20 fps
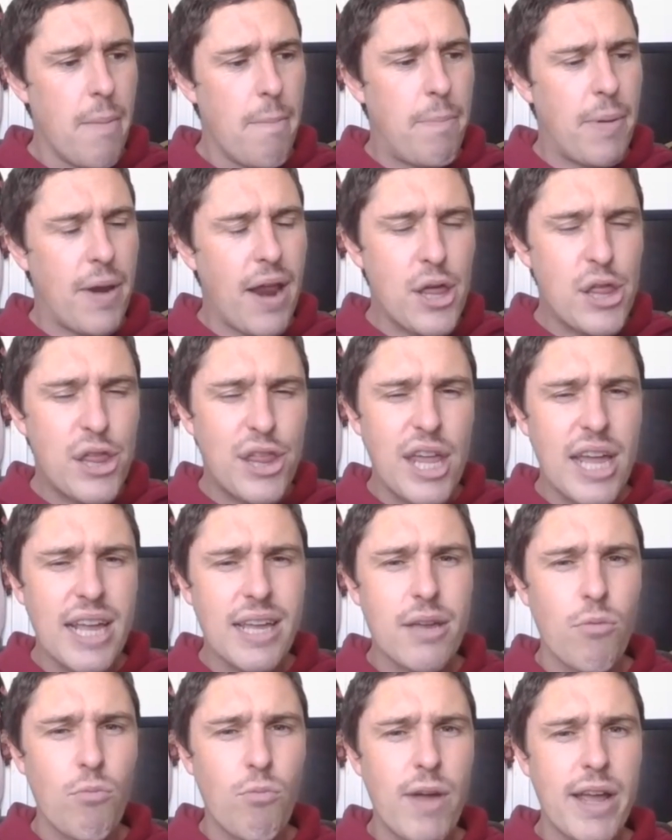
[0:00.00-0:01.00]
but I
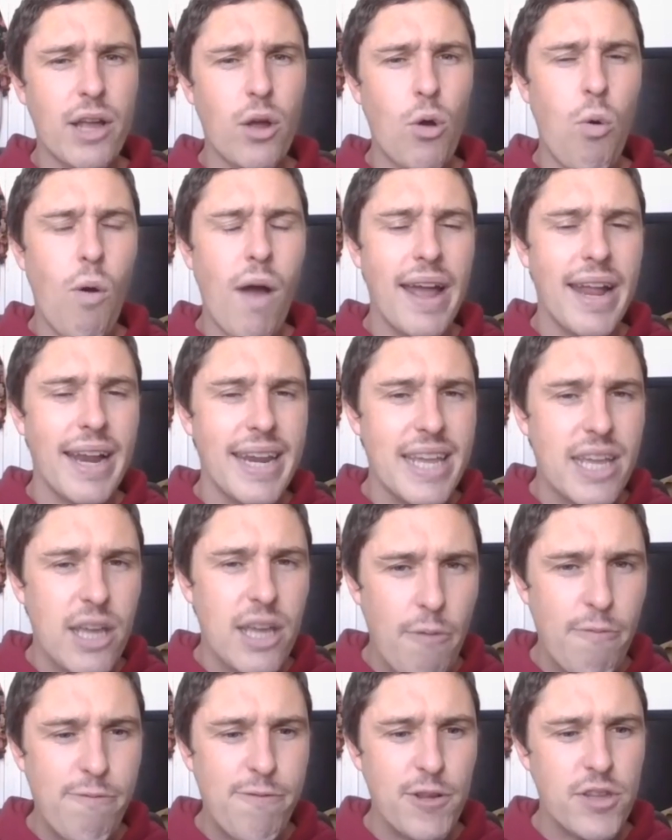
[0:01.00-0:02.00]
think we're quietly
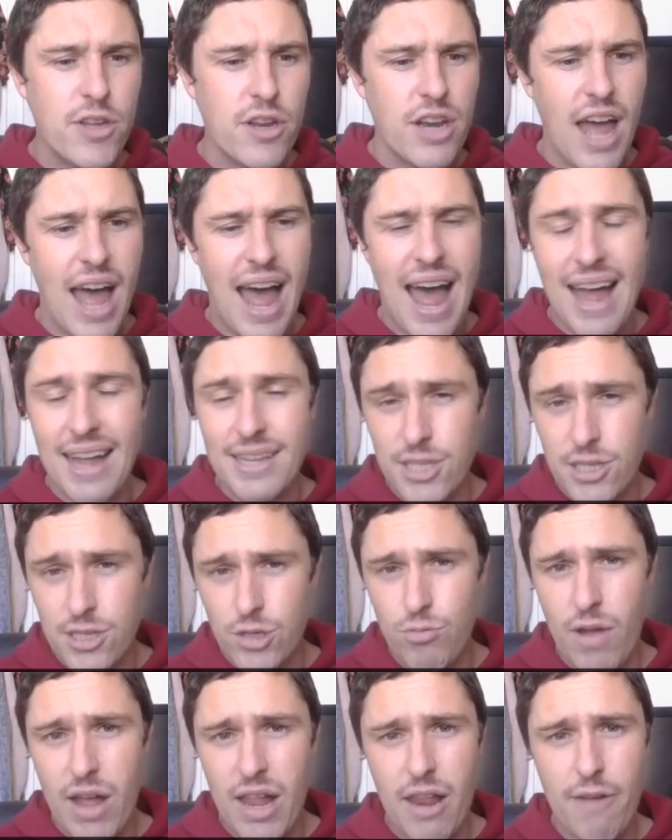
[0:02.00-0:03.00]
confident at
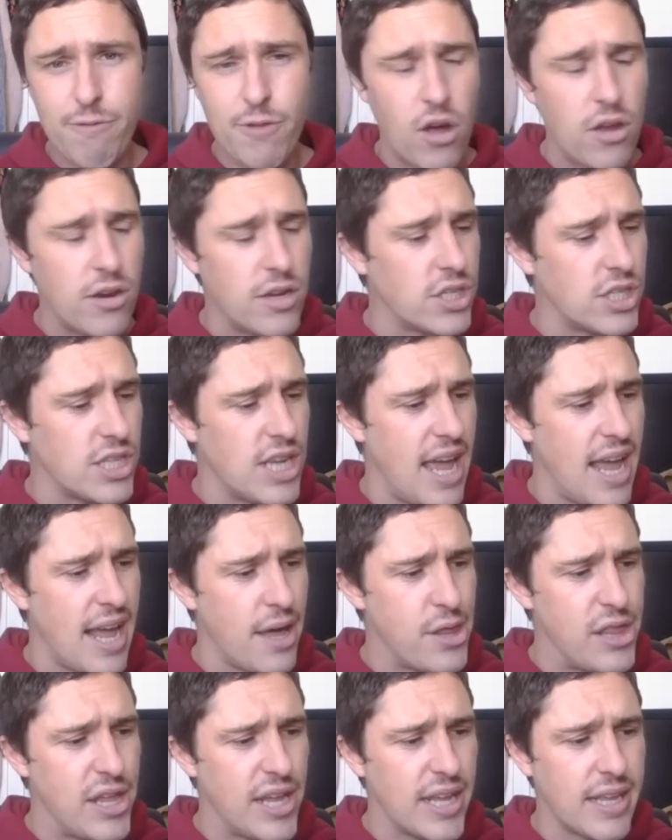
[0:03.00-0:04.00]
as well. I've got to say, I
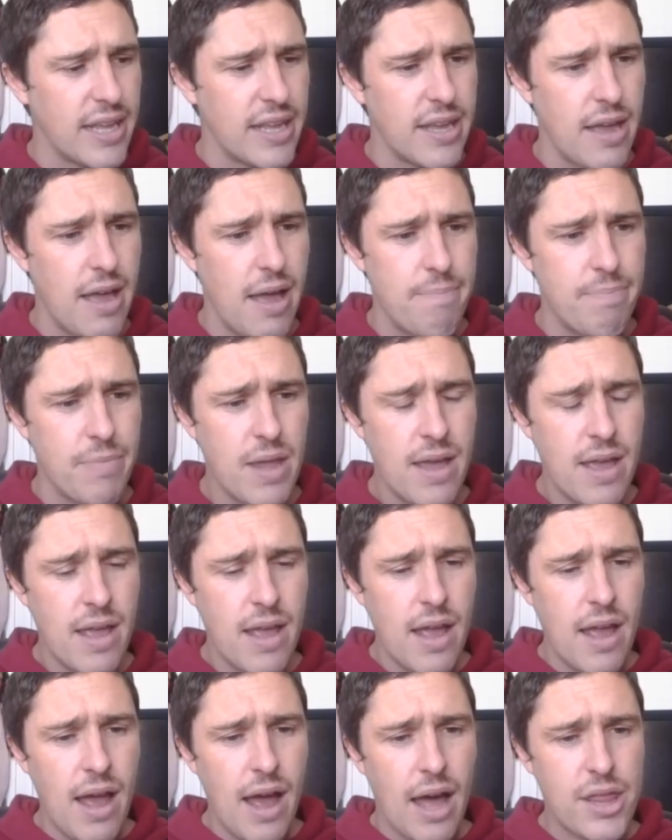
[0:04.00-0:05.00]

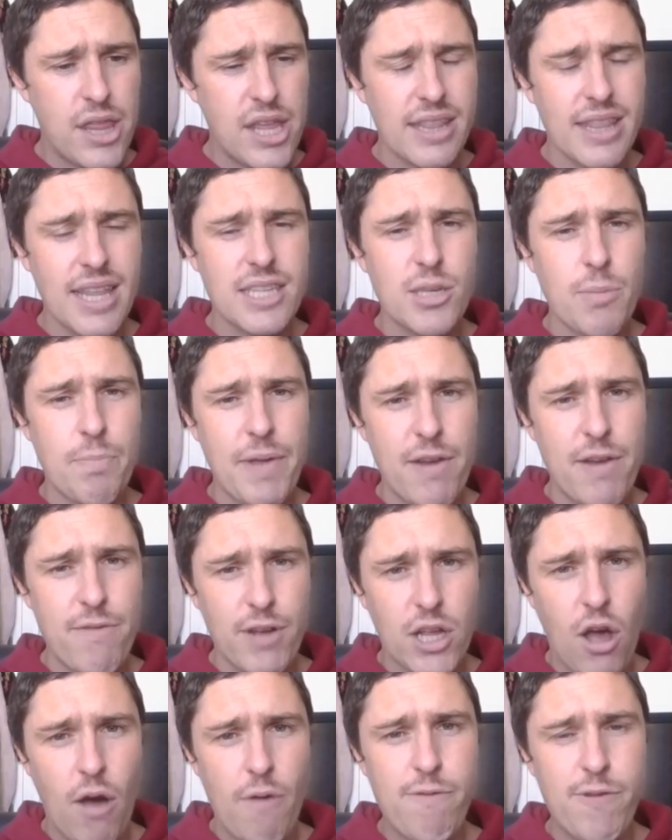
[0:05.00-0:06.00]
think there's a bit of a
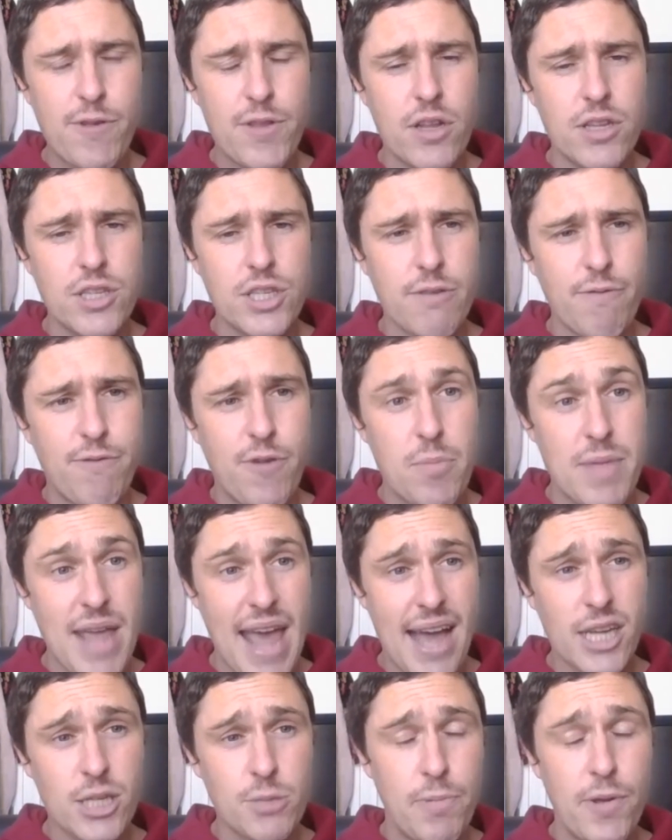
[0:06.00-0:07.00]
confidence from the
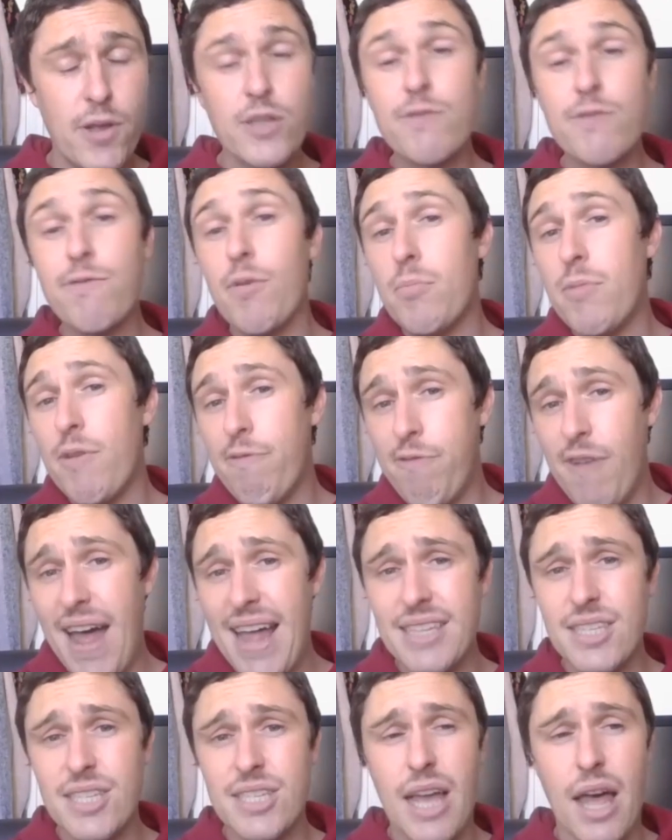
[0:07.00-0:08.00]
experts, from the
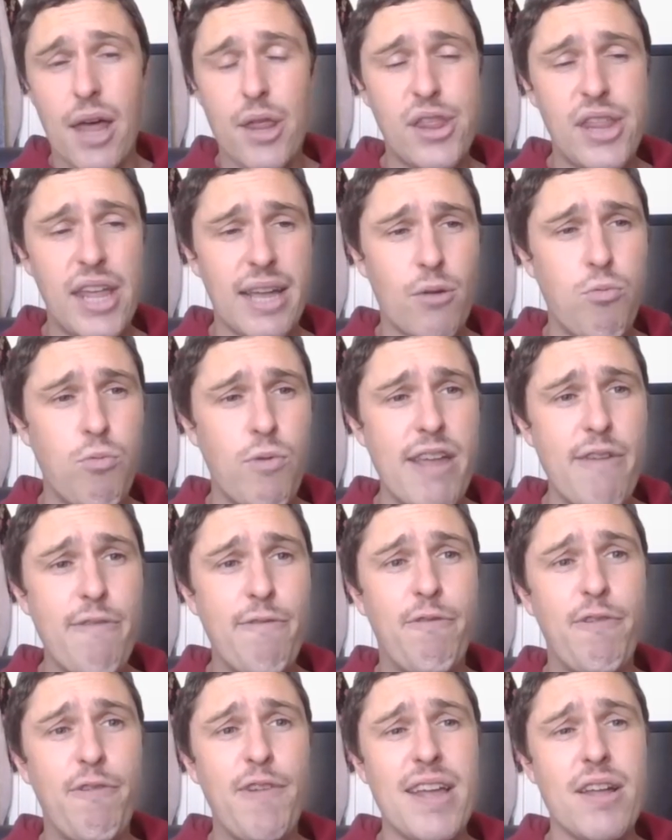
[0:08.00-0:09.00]
fans. I think we
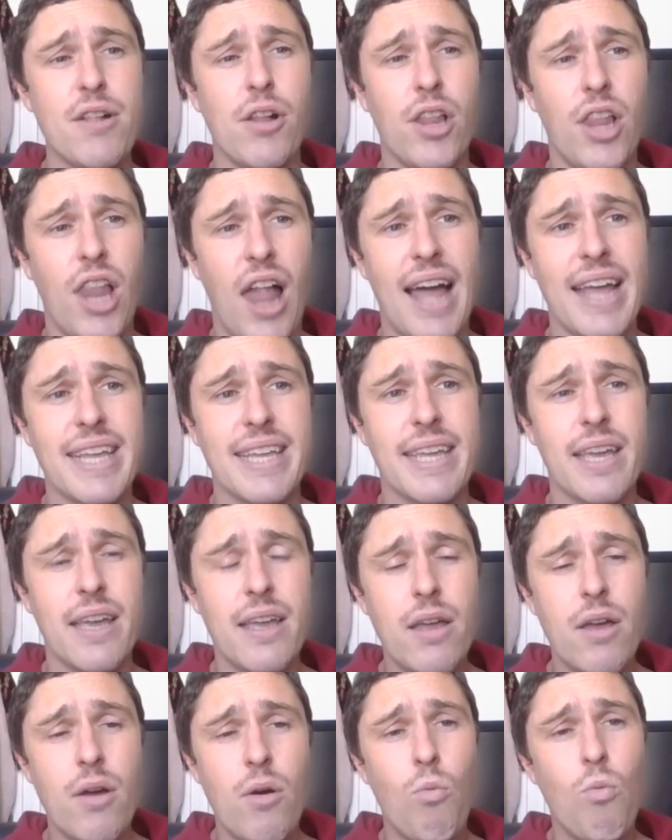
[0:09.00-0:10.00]
feel like
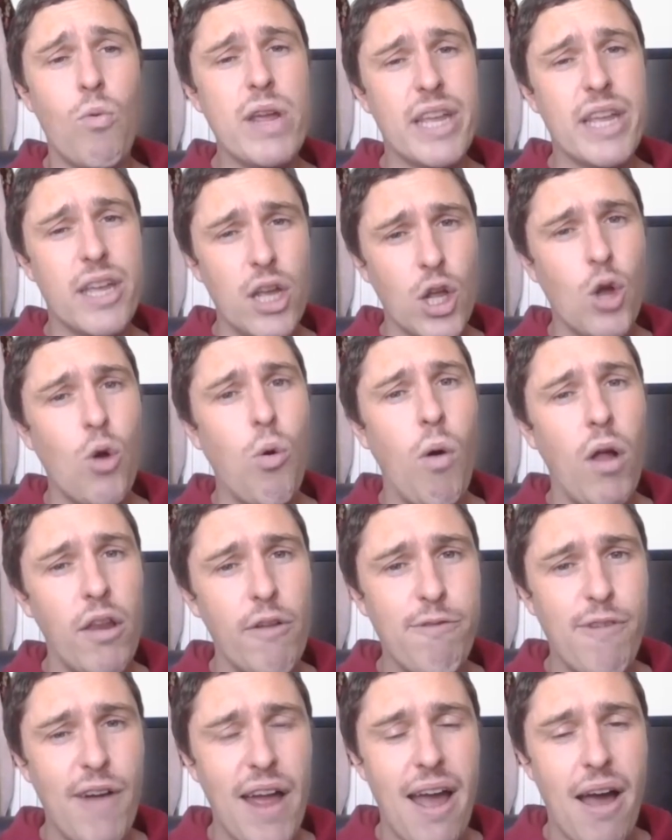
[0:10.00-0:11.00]
we can
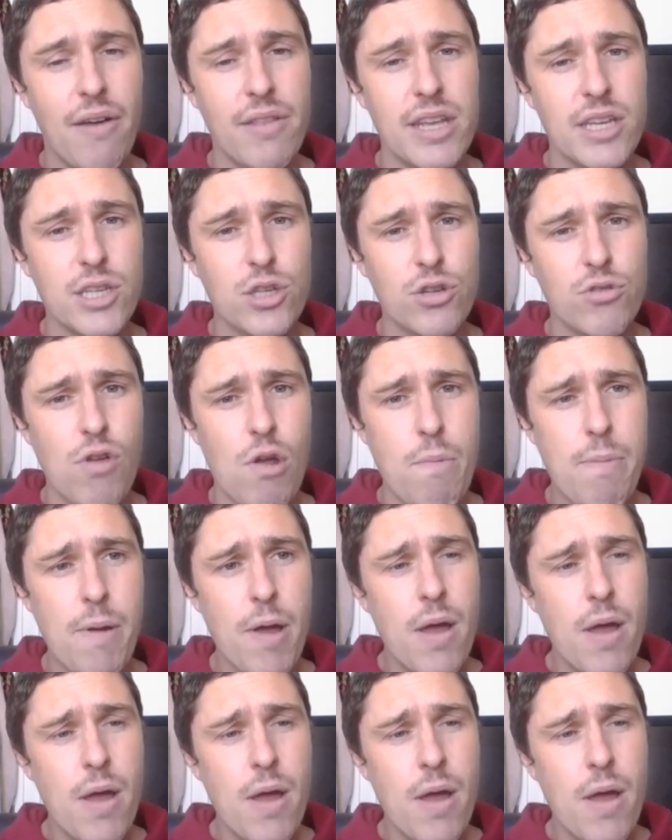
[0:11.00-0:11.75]
qualify out of this group.